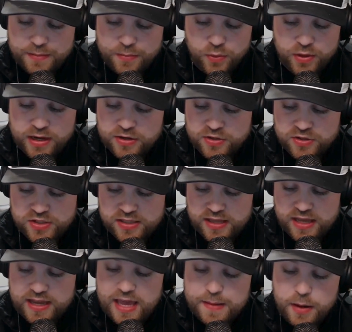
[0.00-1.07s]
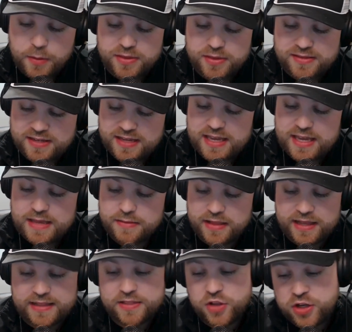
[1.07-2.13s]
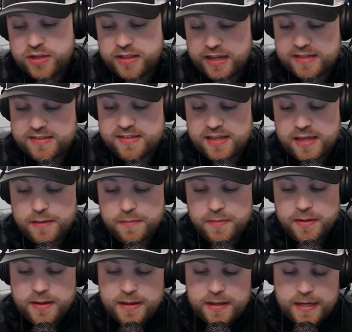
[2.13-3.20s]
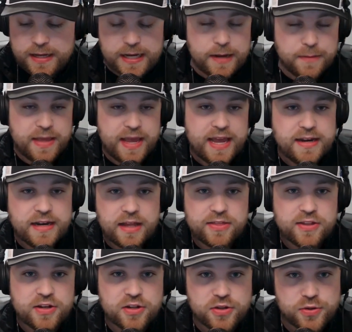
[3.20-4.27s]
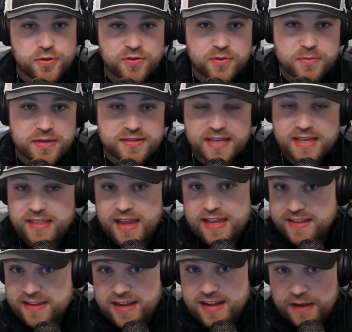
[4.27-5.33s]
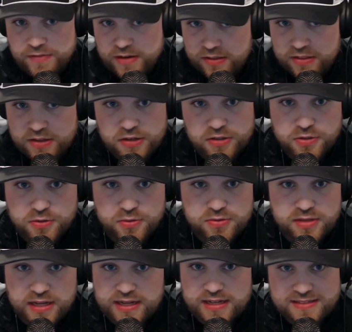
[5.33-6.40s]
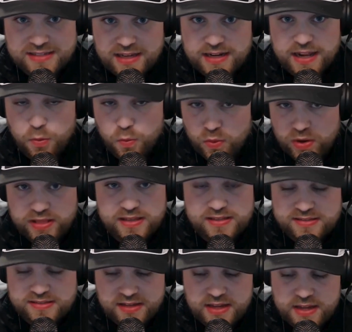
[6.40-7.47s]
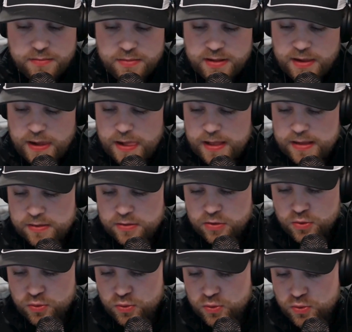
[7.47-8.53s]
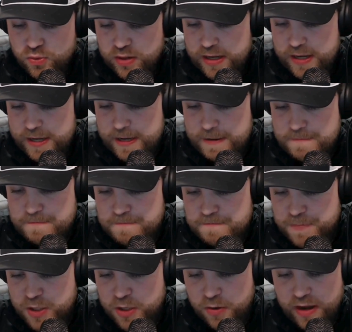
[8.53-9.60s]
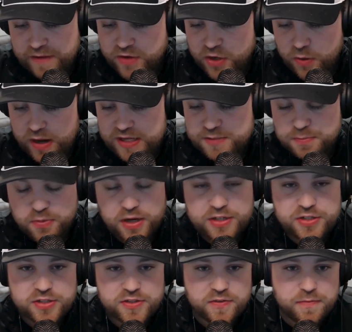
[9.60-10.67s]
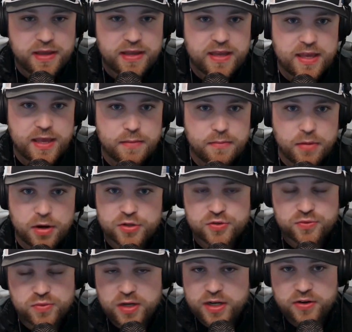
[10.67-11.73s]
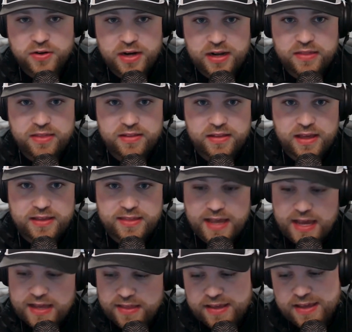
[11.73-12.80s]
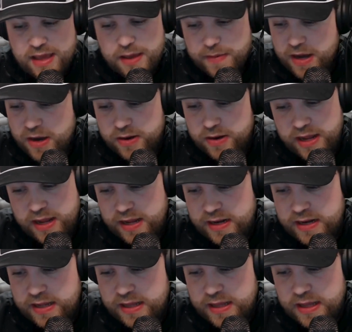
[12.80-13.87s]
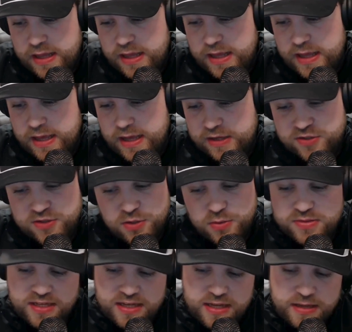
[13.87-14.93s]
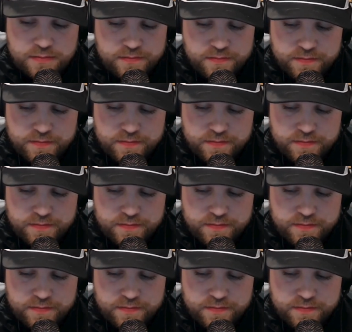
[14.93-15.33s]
more energy. They came out with a team looking like a team that had nothing to lose from this, and they did have nothing to lose. Like I said, a winless team who have no aspirations of making a March run or anything like that. They came out, and a SLU team.